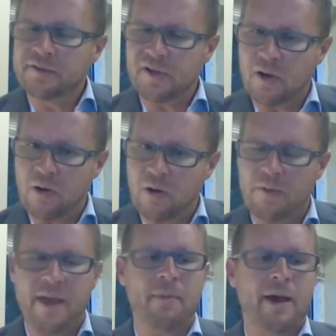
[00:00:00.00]
So
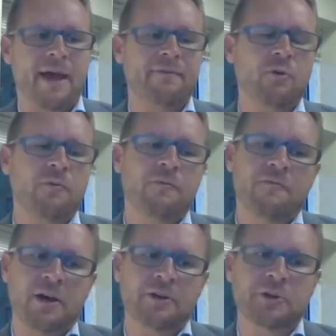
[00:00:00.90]
they might have
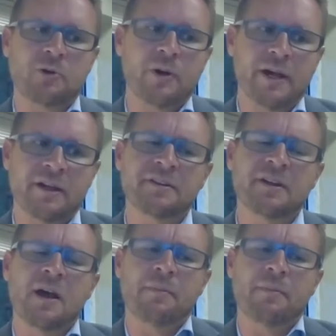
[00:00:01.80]
failed a quiz,